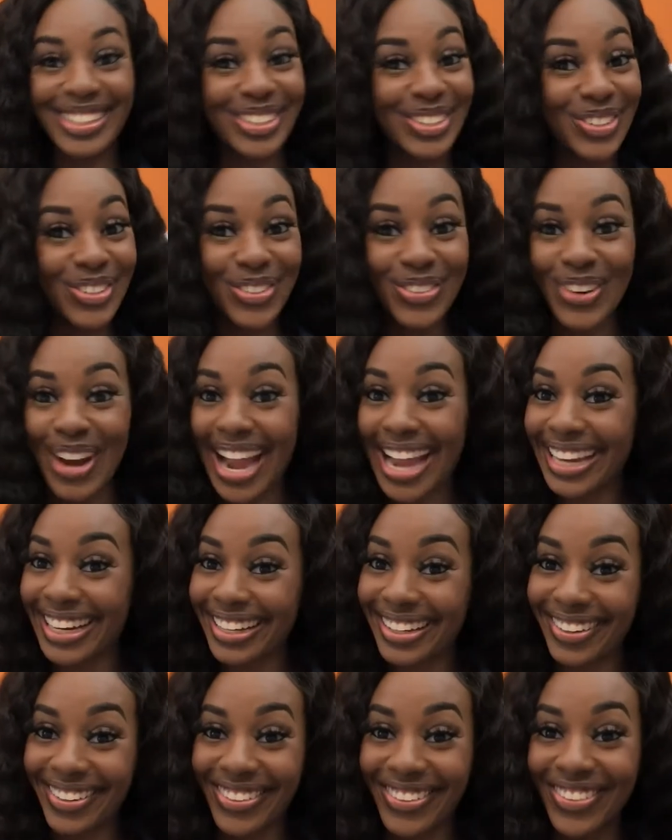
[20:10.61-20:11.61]
the new
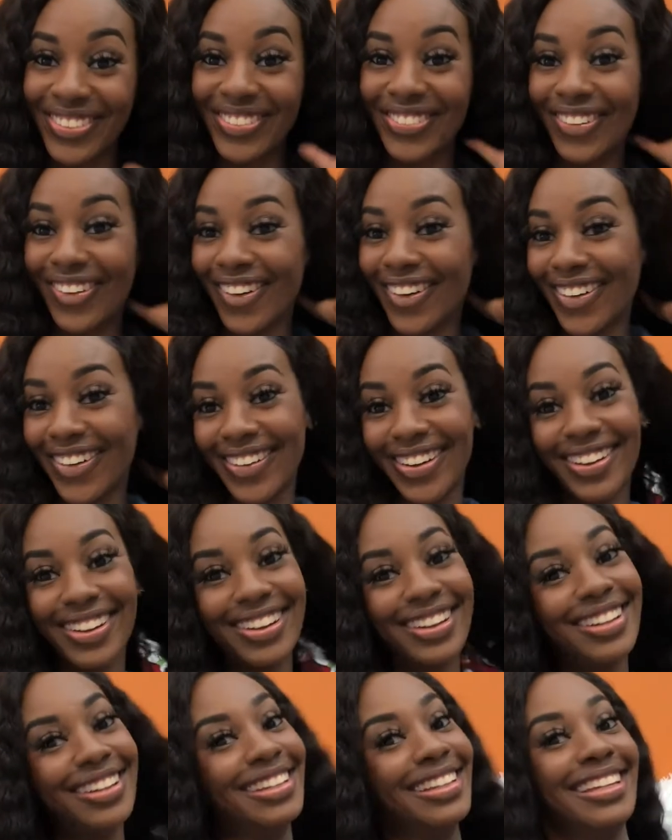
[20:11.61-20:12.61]
writing on the
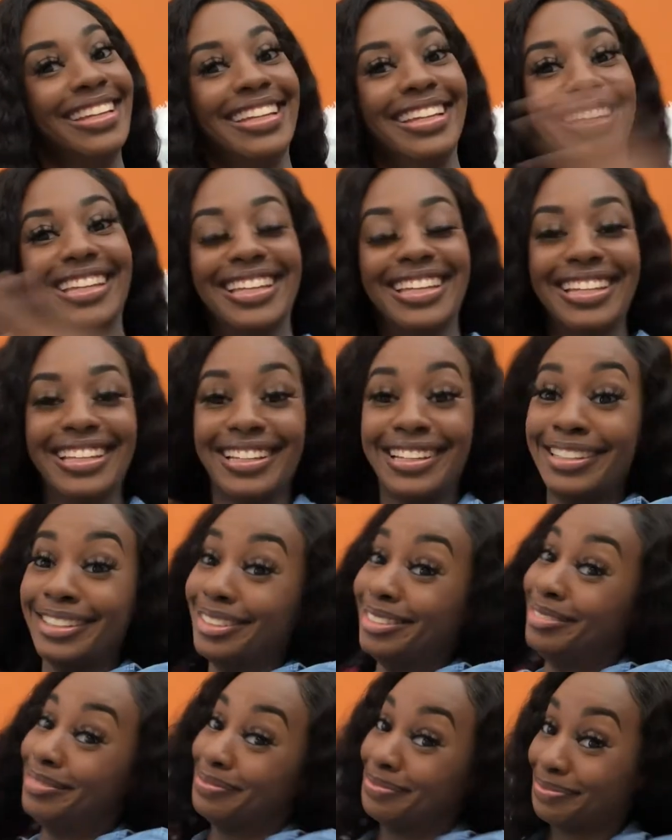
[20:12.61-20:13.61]
wall?
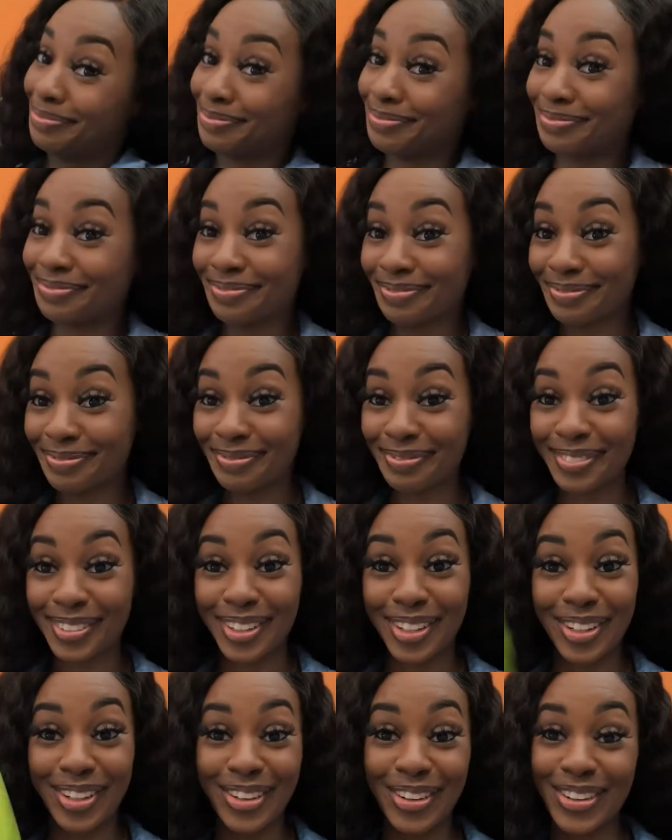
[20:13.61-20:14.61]
Hmm,
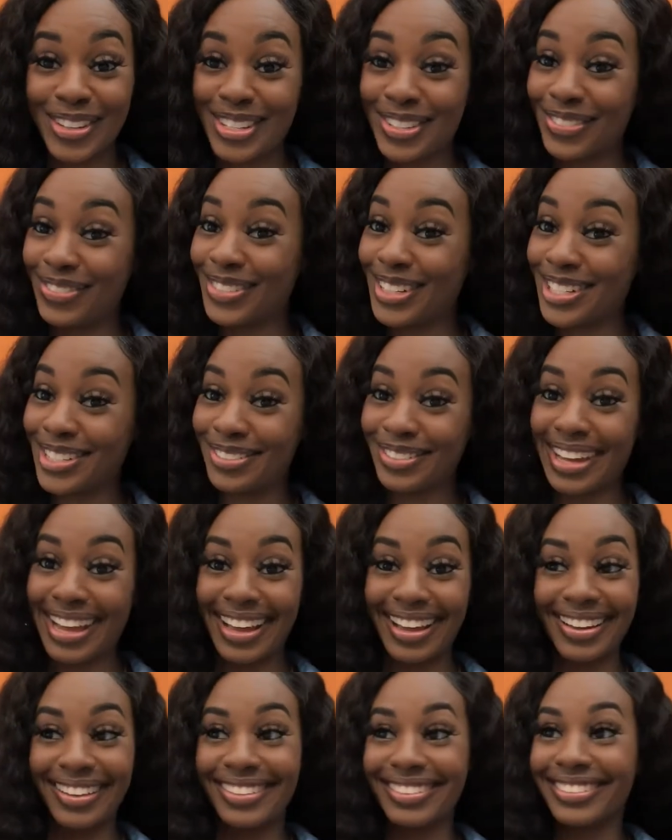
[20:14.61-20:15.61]
your girl's official
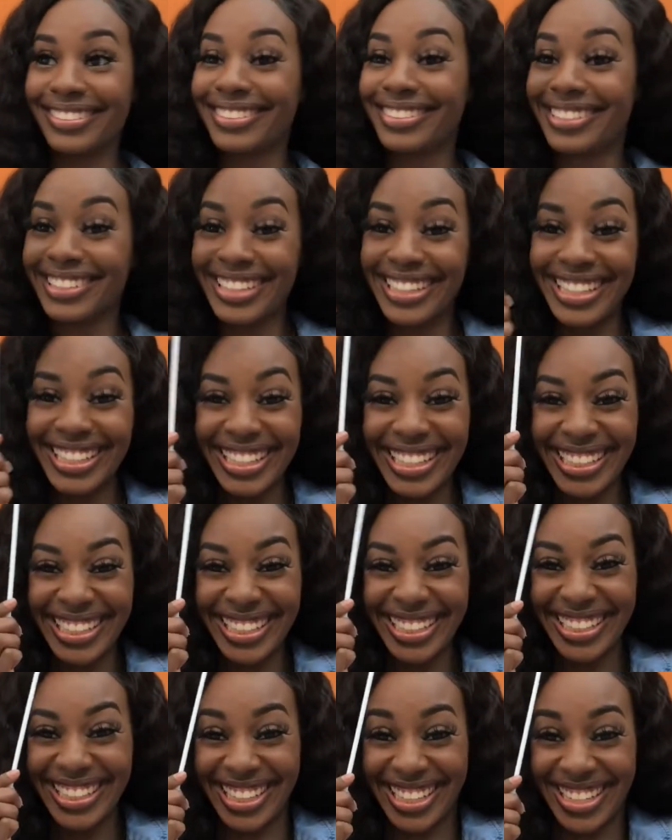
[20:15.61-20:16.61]
now.
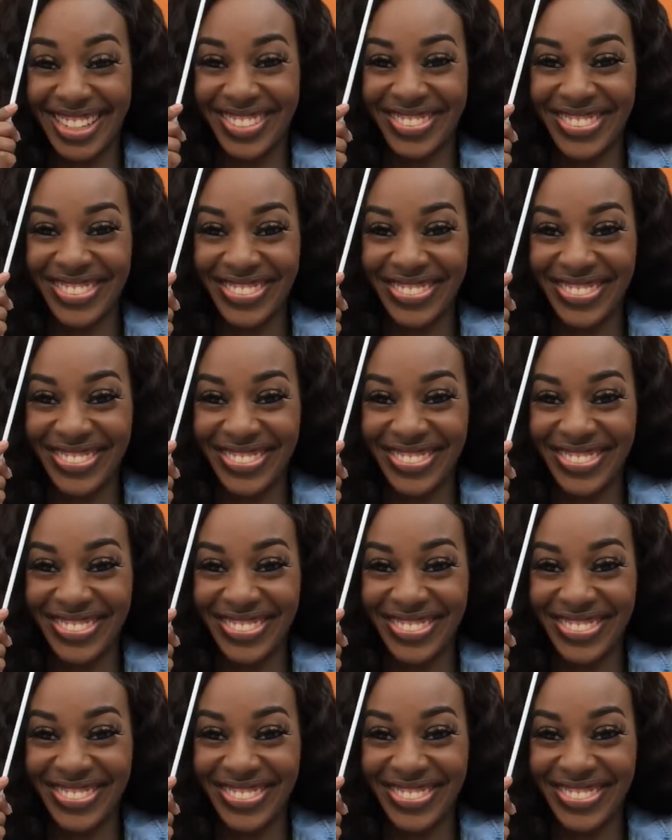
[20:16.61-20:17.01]
um,